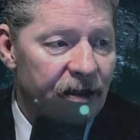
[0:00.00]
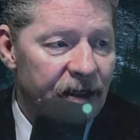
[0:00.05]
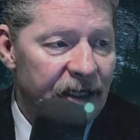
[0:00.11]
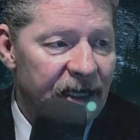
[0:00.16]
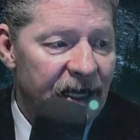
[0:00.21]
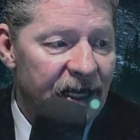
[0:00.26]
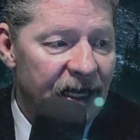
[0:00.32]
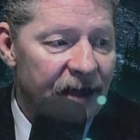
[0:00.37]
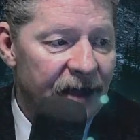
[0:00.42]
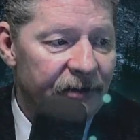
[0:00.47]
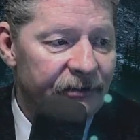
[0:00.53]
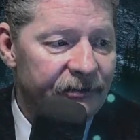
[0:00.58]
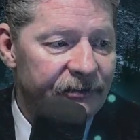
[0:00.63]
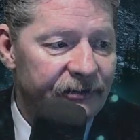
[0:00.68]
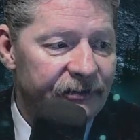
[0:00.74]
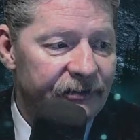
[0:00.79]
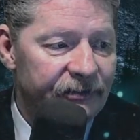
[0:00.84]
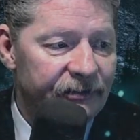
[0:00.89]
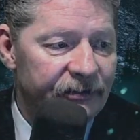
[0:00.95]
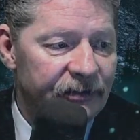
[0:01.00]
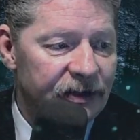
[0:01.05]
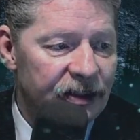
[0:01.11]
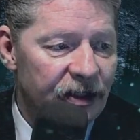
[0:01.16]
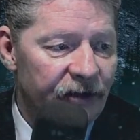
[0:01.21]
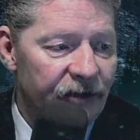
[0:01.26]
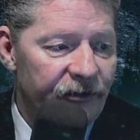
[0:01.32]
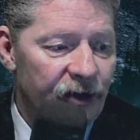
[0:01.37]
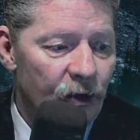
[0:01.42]
Yeah.
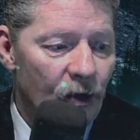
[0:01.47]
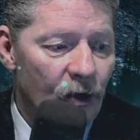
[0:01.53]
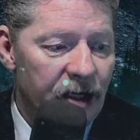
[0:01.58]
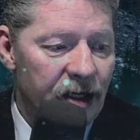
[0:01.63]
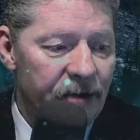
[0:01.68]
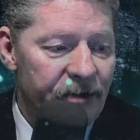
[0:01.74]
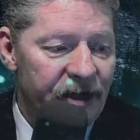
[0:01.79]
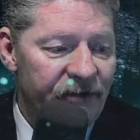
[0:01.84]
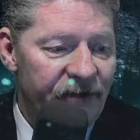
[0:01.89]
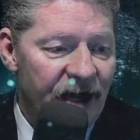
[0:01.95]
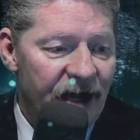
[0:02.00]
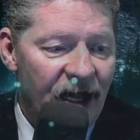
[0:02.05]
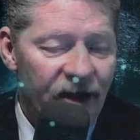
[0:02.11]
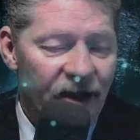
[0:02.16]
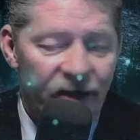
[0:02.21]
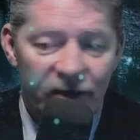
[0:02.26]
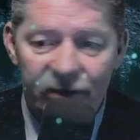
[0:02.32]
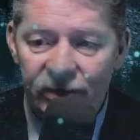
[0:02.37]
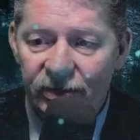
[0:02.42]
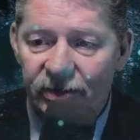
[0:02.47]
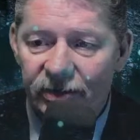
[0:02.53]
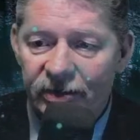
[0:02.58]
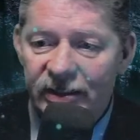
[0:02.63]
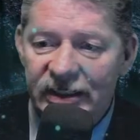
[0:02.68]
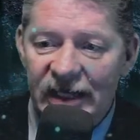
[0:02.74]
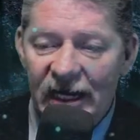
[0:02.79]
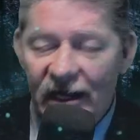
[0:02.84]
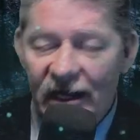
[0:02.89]
So if you want to be valued
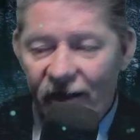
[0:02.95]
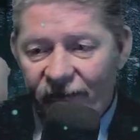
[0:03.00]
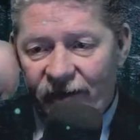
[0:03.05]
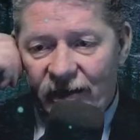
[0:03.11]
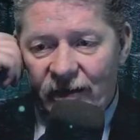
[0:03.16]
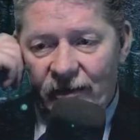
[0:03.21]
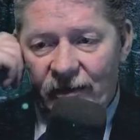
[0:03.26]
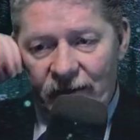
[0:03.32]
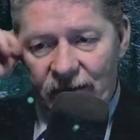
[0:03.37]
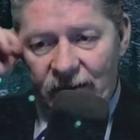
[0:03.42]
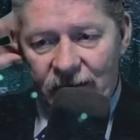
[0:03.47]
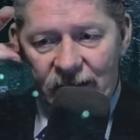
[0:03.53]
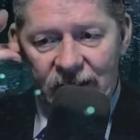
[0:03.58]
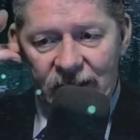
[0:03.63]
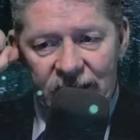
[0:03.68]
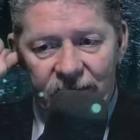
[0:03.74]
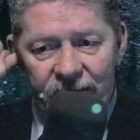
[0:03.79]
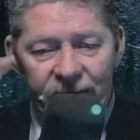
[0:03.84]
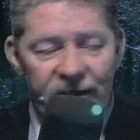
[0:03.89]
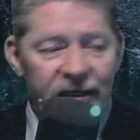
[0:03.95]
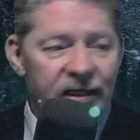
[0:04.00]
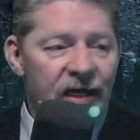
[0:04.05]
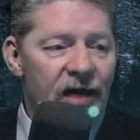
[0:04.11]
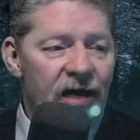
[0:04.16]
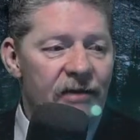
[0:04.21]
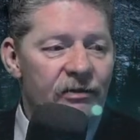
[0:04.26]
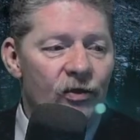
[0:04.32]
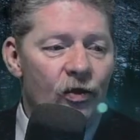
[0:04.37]
yourself, you need to
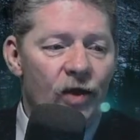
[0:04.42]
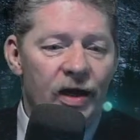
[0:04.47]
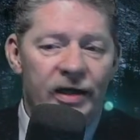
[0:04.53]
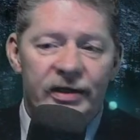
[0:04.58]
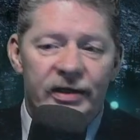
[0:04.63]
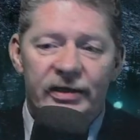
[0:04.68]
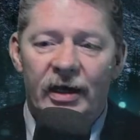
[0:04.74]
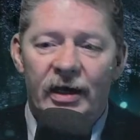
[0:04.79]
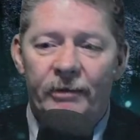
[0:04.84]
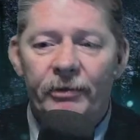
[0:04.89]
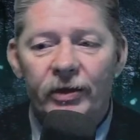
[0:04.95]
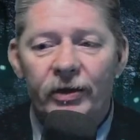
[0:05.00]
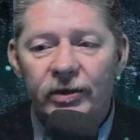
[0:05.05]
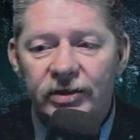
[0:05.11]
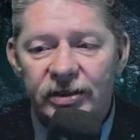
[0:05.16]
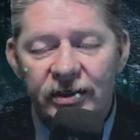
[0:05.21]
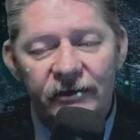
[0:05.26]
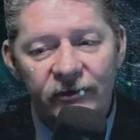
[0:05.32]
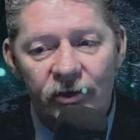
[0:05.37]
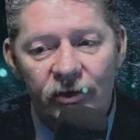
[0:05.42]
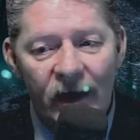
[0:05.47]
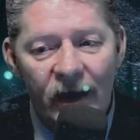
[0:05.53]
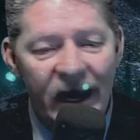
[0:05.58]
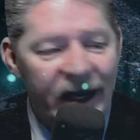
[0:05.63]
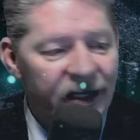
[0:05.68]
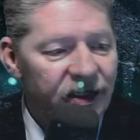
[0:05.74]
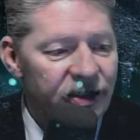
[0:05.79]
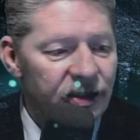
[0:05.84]
become a person of
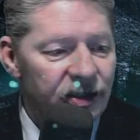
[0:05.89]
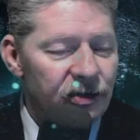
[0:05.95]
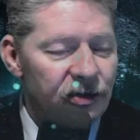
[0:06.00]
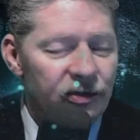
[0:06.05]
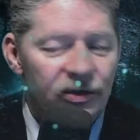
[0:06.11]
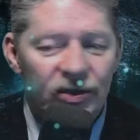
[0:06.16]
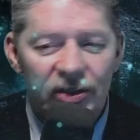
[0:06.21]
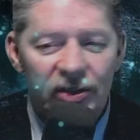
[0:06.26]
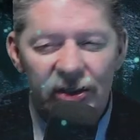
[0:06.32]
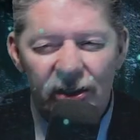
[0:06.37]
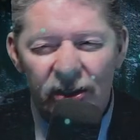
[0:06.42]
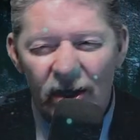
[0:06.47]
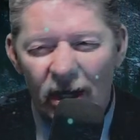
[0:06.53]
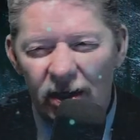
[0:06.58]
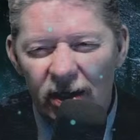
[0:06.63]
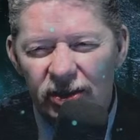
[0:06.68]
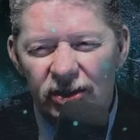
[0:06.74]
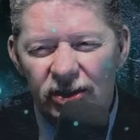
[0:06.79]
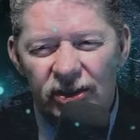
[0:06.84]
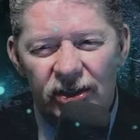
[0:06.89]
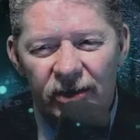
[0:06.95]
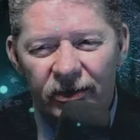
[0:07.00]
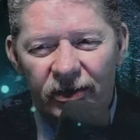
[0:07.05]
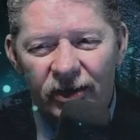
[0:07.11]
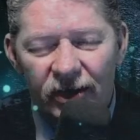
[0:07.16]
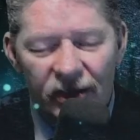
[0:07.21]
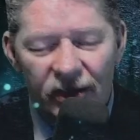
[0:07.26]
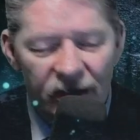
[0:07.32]
gratitude. Starts
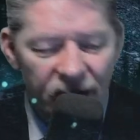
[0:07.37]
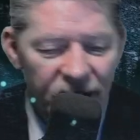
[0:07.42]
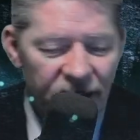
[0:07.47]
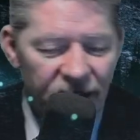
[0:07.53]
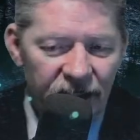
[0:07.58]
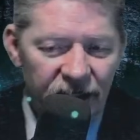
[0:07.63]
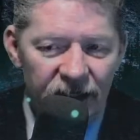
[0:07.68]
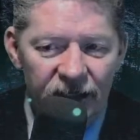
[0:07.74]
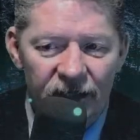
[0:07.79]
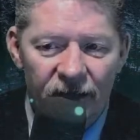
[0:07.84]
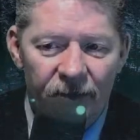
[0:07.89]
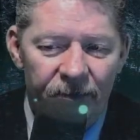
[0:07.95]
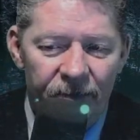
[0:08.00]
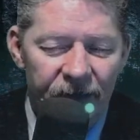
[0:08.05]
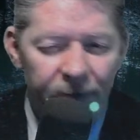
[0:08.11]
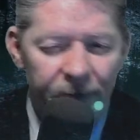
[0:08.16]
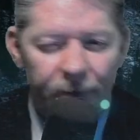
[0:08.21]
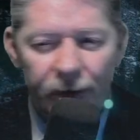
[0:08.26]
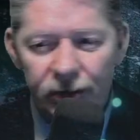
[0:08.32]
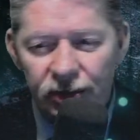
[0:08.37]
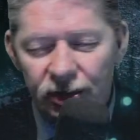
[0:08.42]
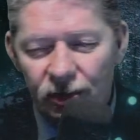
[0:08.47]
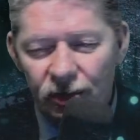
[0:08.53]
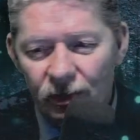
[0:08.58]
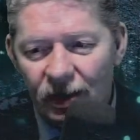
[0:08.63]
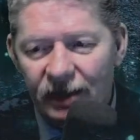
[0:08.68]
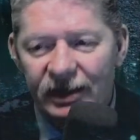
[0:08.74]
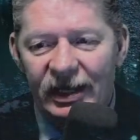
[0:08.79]
to, put
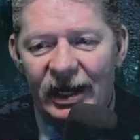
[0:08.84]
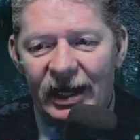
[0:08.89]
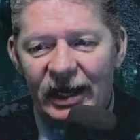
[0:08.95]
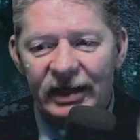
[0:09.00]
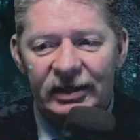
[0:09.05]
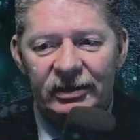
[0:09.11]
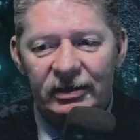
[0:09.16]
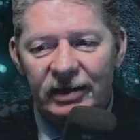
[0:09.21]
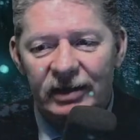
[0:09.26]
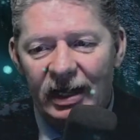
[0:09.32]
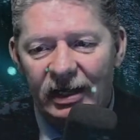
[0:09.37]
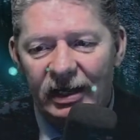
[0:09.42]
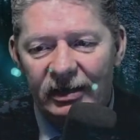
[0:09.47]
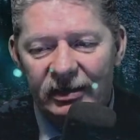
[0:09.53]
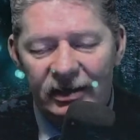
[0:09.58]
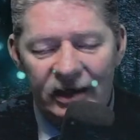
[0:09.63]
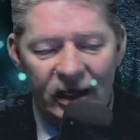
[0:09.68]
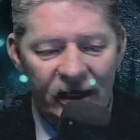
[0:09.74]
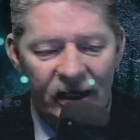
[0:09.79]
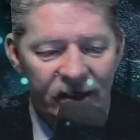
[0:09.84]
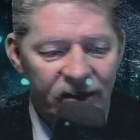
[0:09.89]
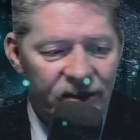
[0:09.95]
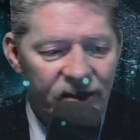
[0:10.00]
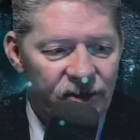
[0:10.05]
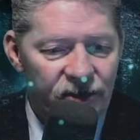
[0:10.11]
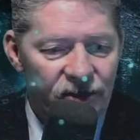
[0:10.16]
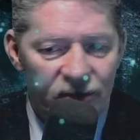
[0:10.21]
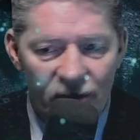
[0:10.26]
you on that
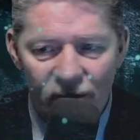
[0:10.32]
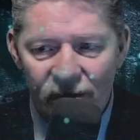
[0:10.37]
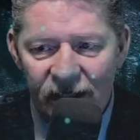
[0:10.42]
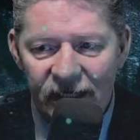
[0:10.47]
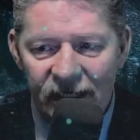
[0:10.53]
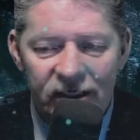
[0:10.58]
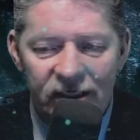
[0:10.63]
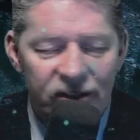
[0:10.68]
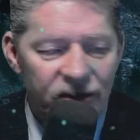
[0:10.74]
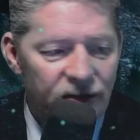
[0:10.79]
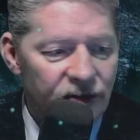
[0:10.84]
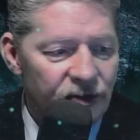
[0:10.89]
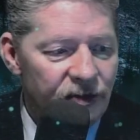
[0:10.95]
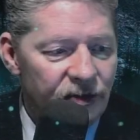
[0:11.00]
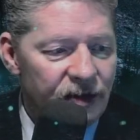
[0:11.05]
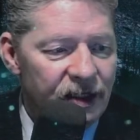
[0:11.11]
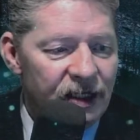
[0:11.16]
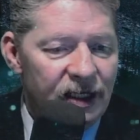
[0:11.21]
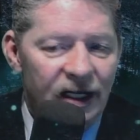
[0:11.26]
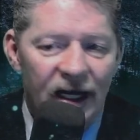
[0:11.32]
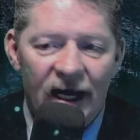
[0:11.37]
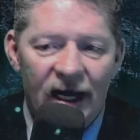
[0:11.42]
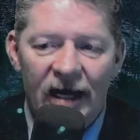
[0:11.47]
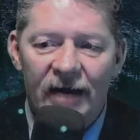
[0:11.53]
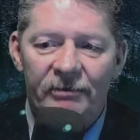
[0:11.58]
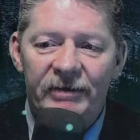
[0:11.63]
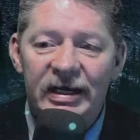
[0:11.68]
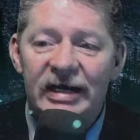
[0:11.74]
journey to
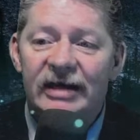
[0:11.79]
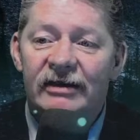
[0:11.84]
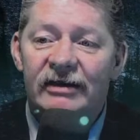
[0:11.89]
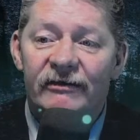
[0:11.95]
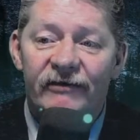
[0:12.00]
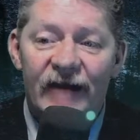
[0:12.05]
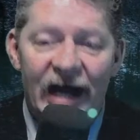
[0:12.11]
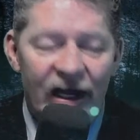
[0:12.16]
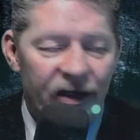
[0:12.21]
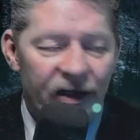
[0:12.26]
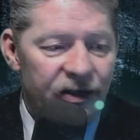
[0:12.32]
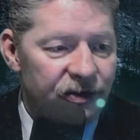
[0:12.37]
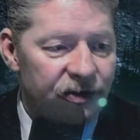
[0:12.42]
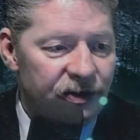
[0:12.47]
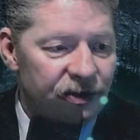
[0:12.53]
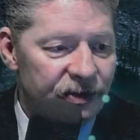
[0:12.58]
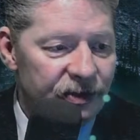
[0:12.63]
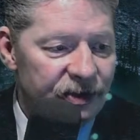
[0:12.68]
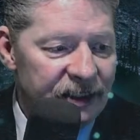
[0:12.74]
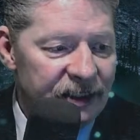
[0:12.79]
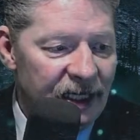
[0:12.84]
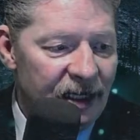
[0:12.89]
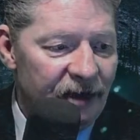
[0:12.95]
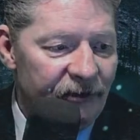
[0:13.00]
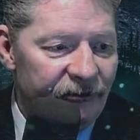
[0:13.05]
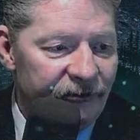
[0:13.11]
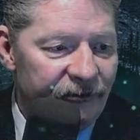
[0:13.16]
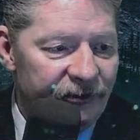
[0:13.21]
being valued
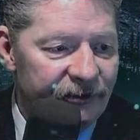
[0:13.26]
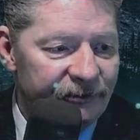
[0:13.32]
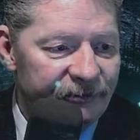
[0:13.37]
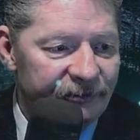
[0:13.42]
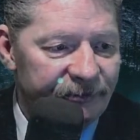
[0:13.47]
yourself.